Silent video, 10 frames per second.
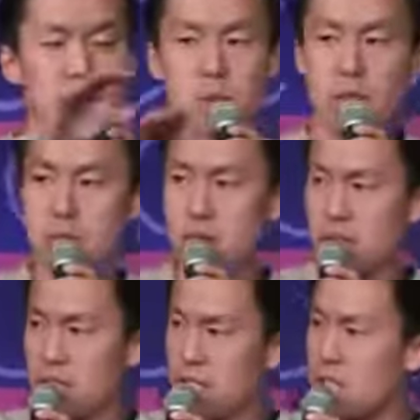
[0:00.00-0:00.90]

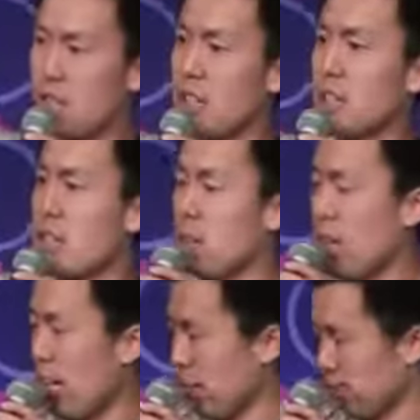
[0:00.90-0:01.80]
Mutant Ninja Turtles.
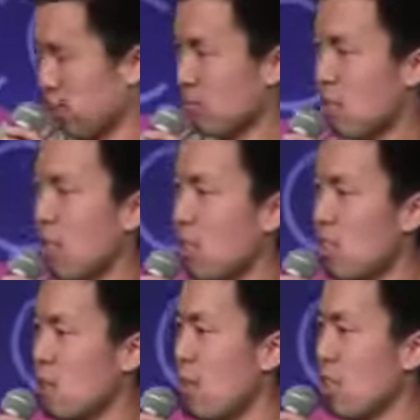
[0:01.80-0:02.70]
Okay,
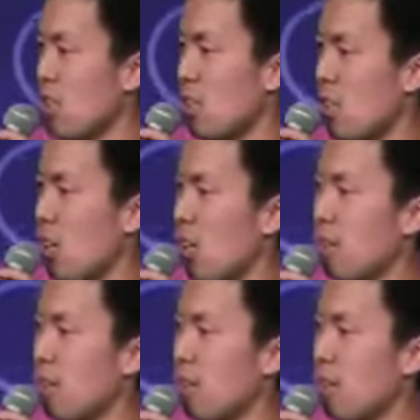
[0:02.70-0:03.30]
just making sure.